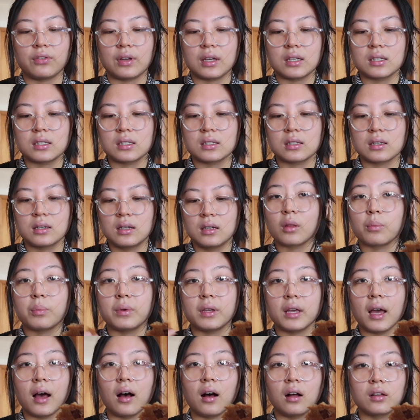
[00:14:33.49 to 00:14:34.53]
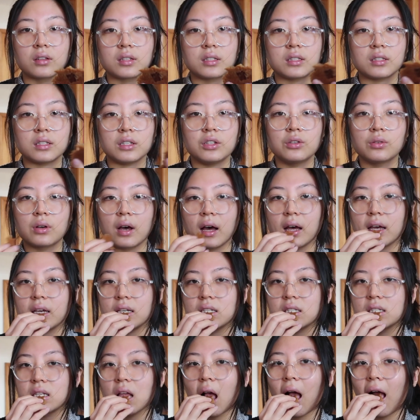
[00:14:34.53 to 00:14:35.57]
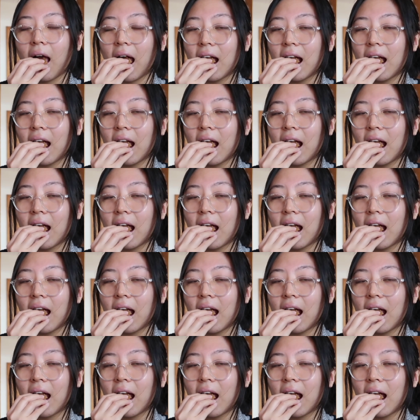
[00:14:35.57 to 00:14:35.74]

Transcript: face. But yeah, I'll see you guys